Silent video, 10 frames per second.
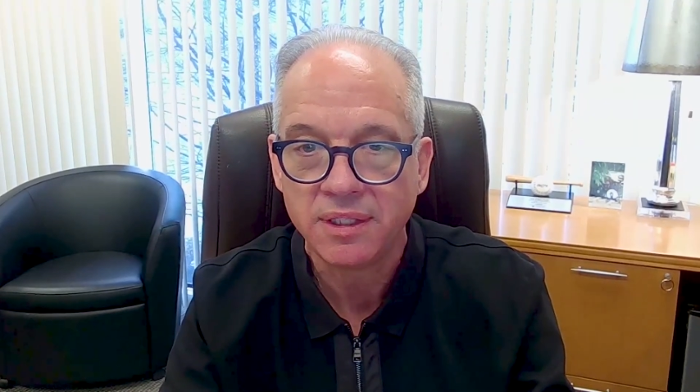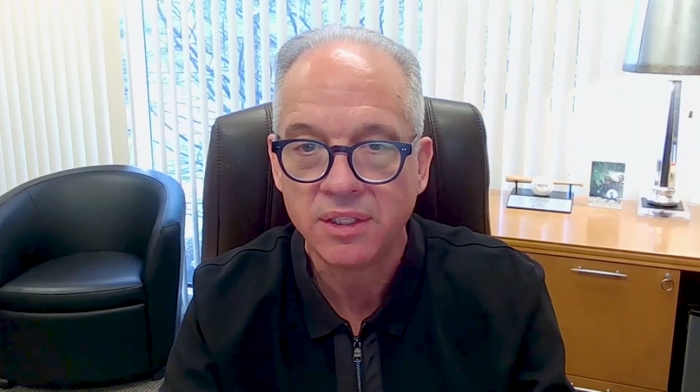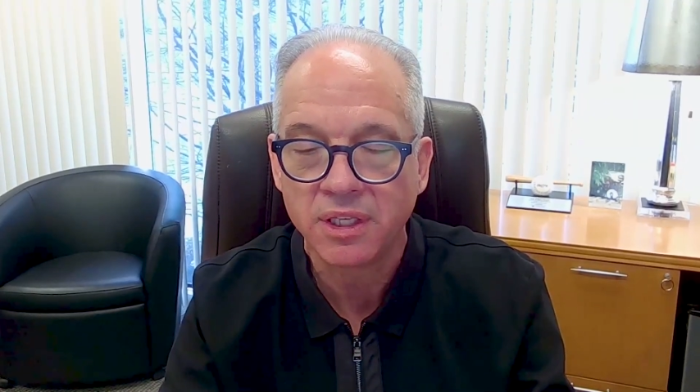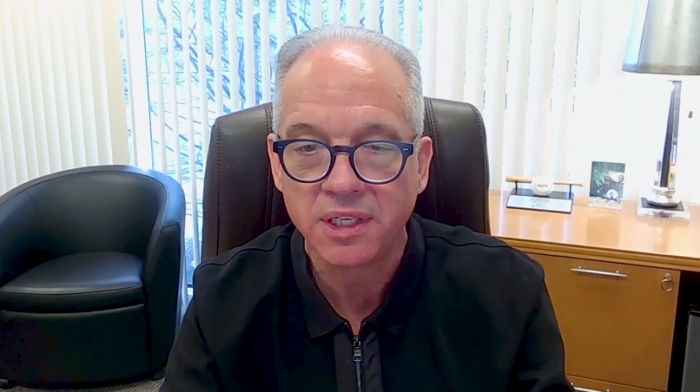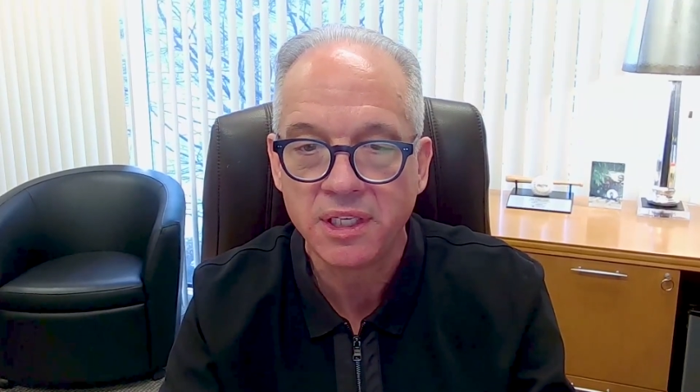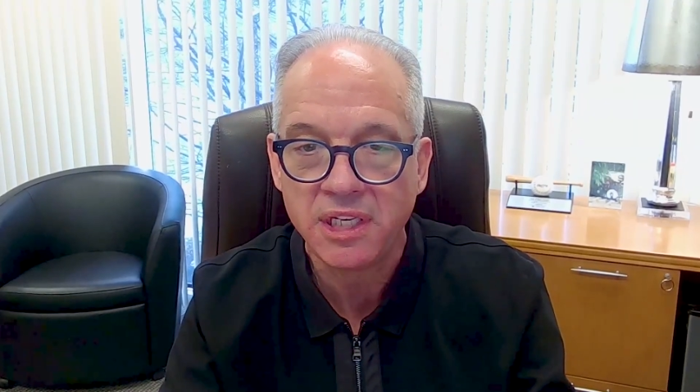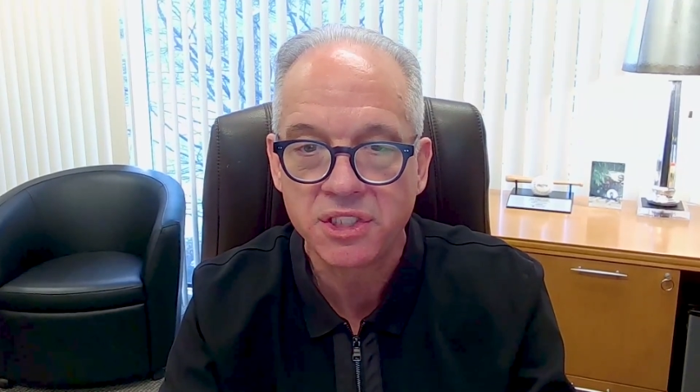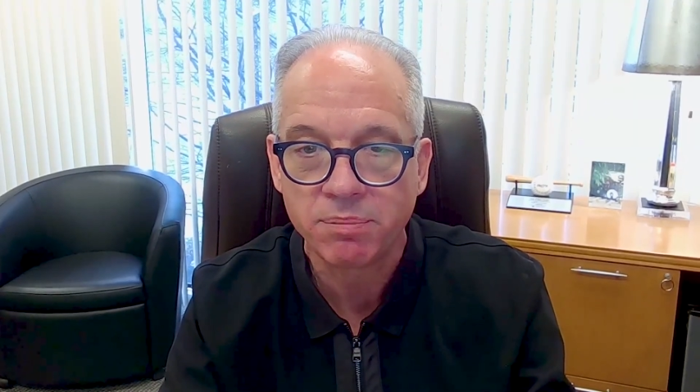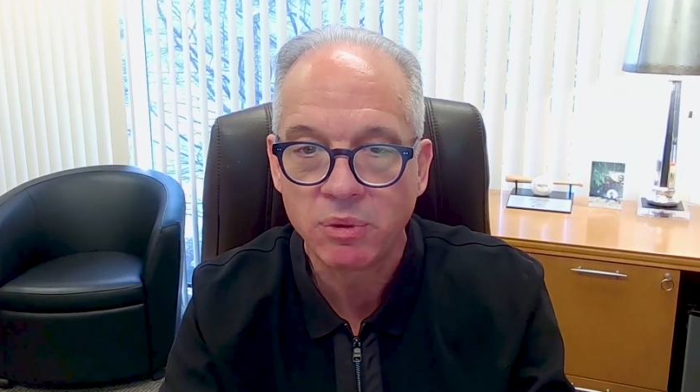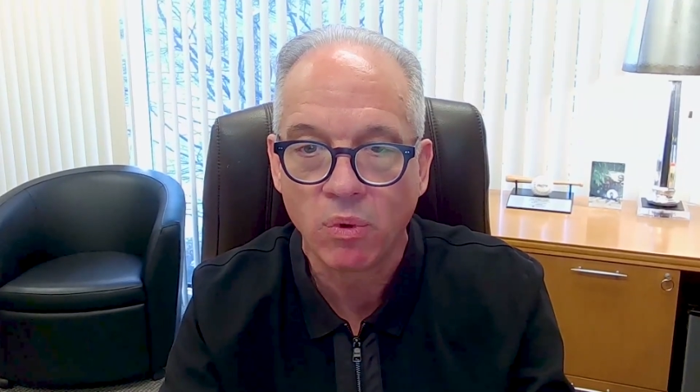You're going to need
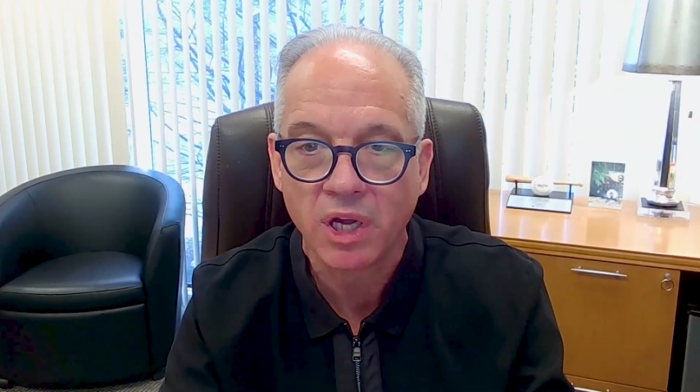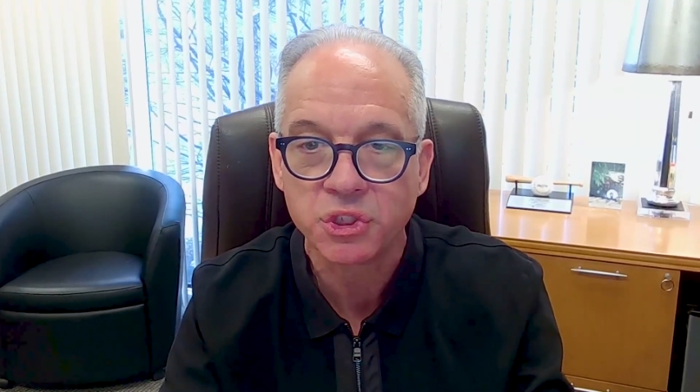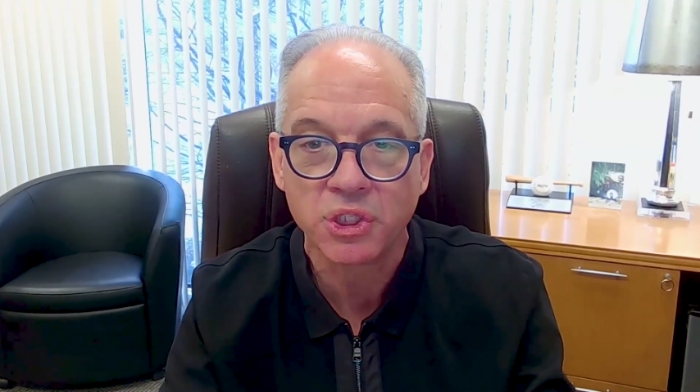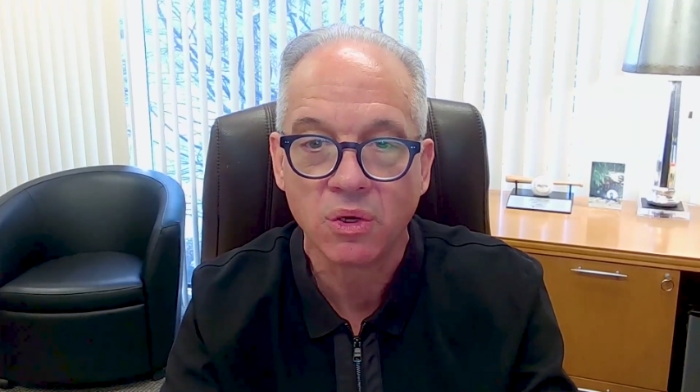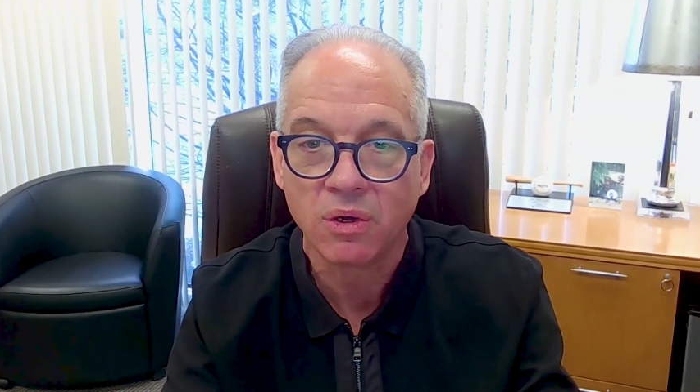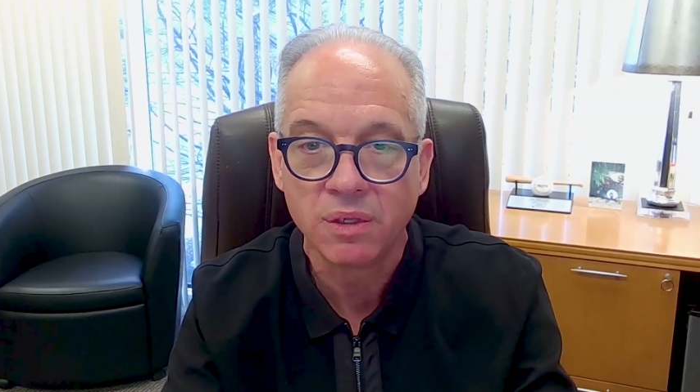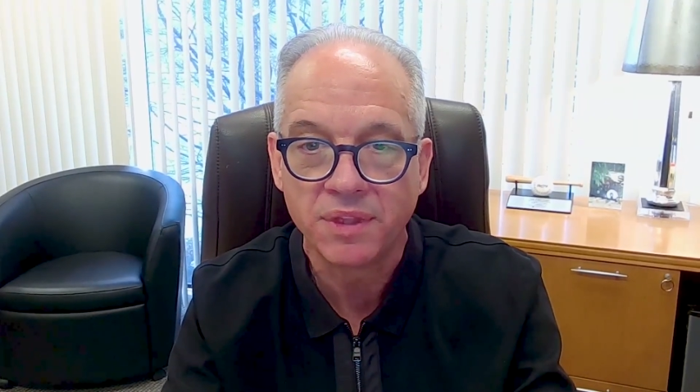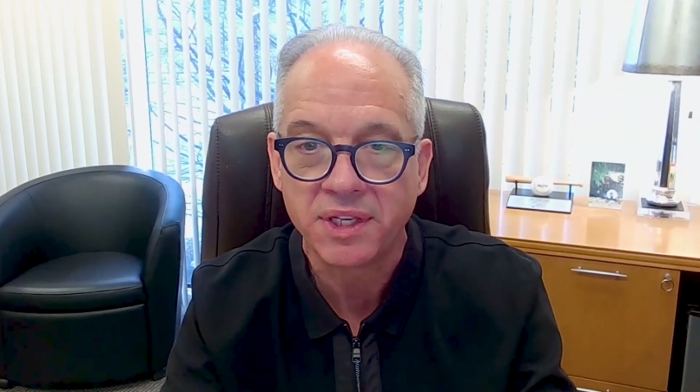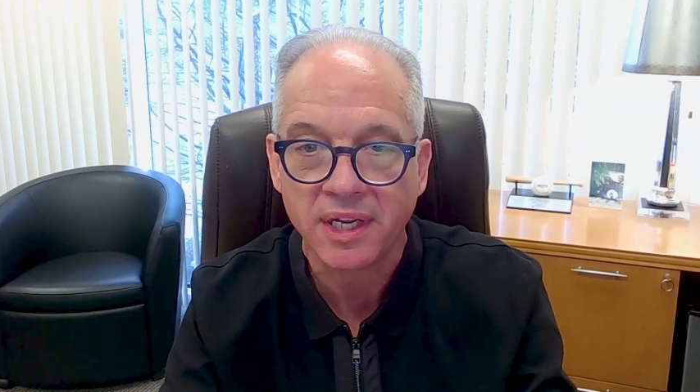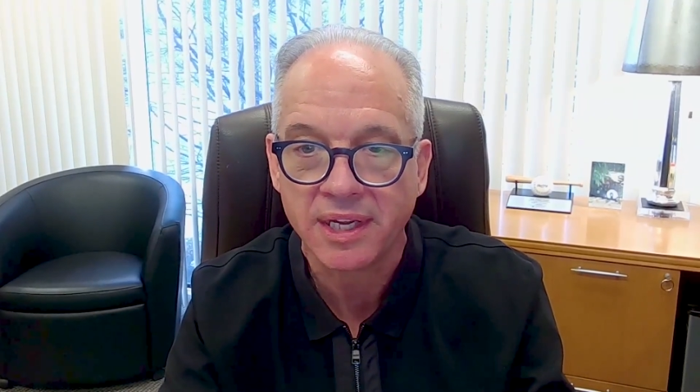to be watching all
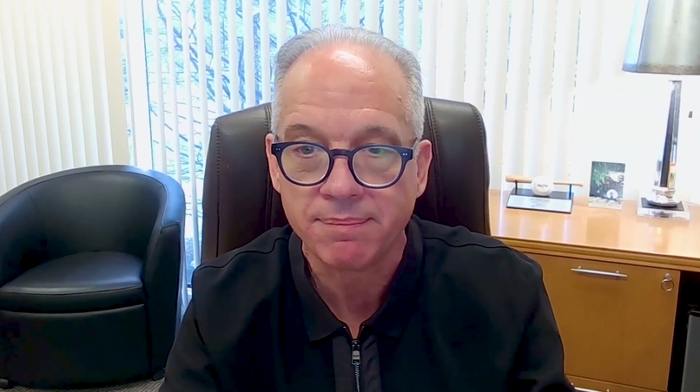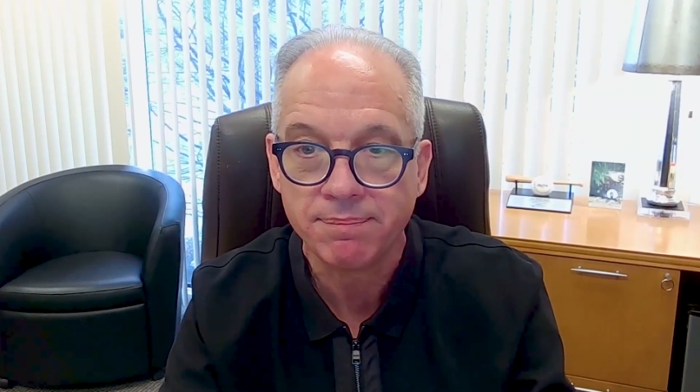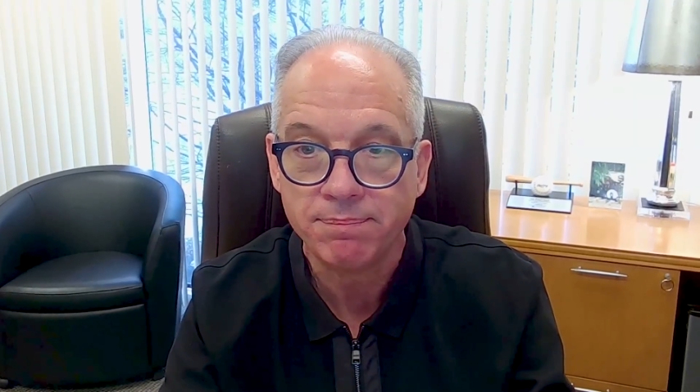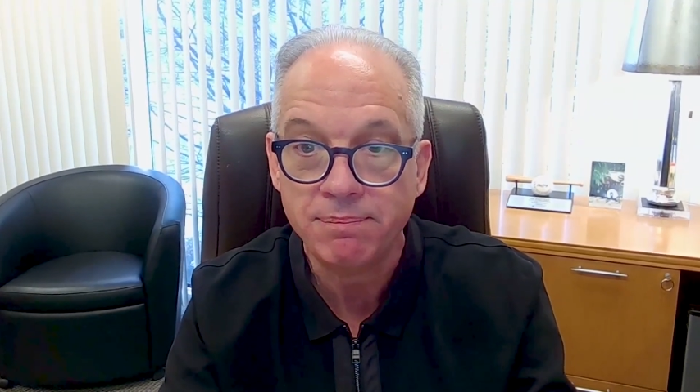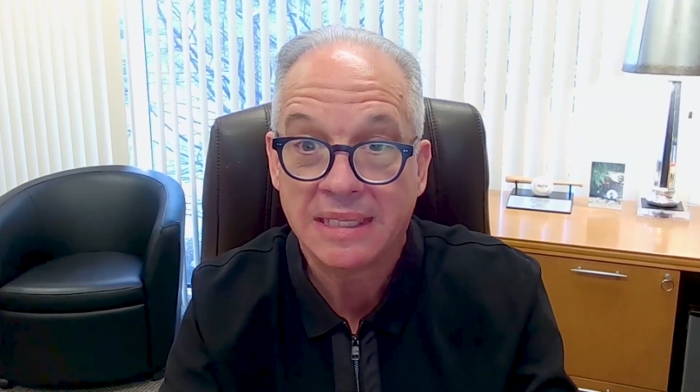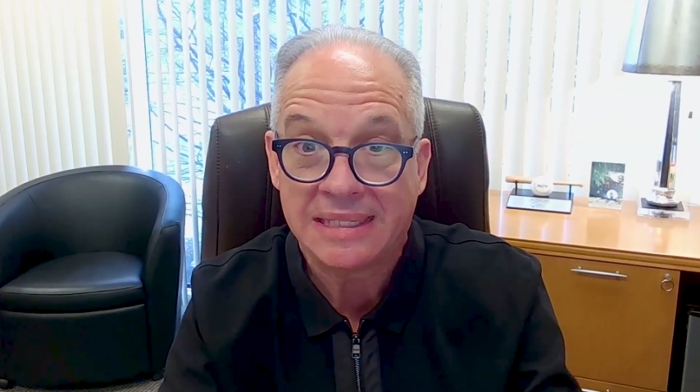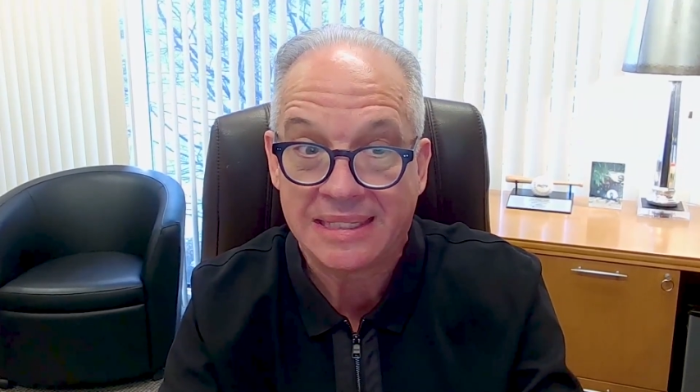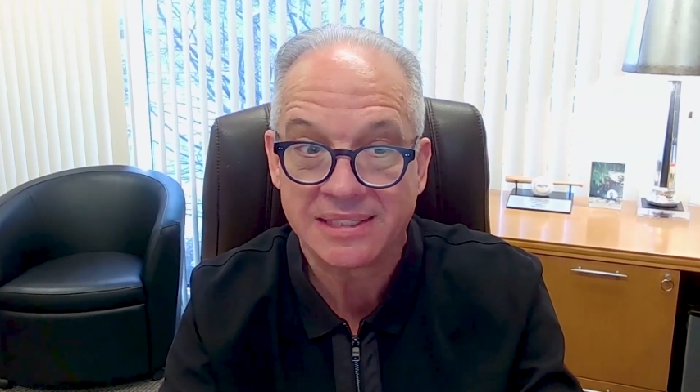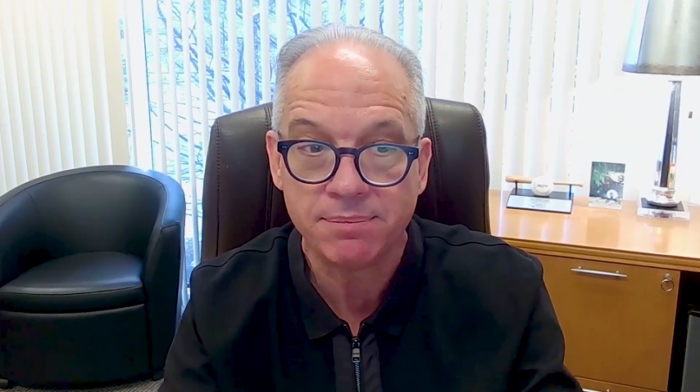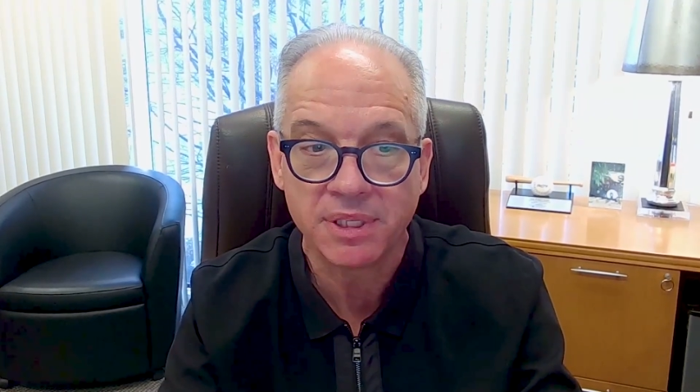the time,
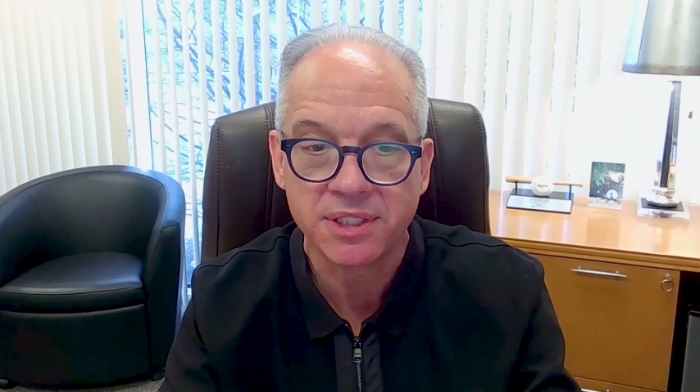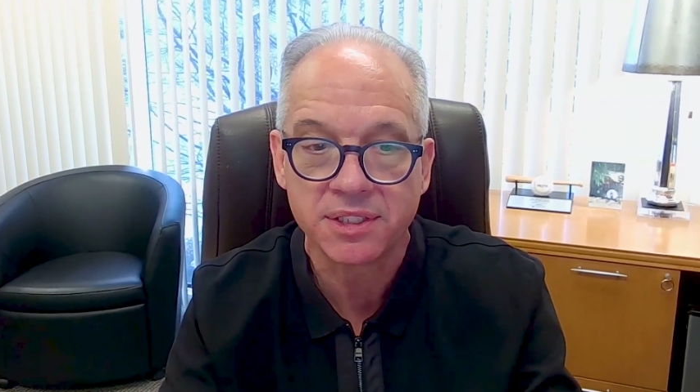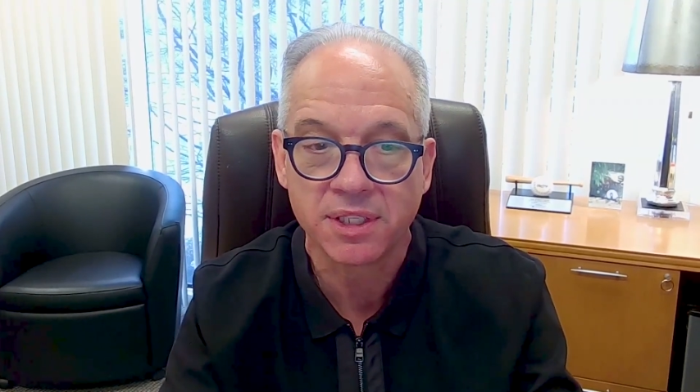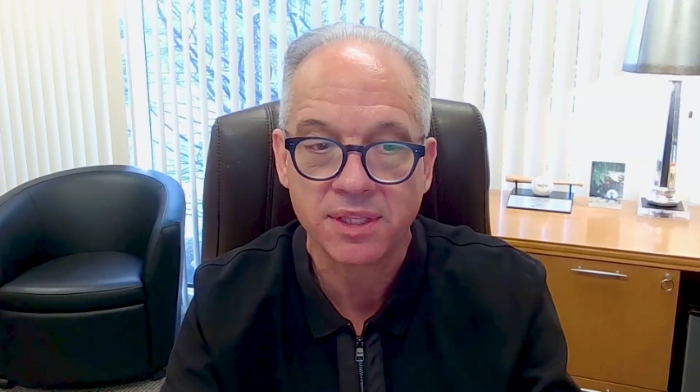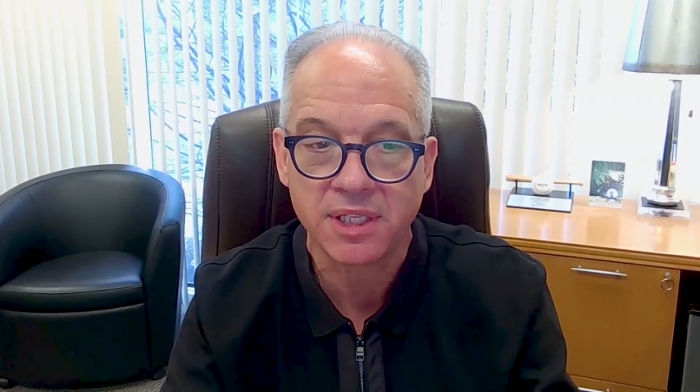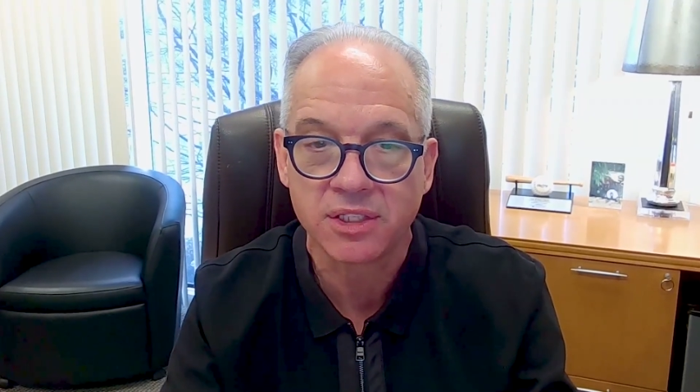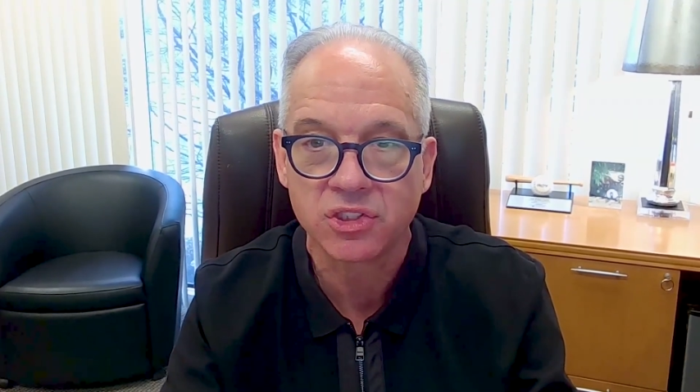millions and millions of things.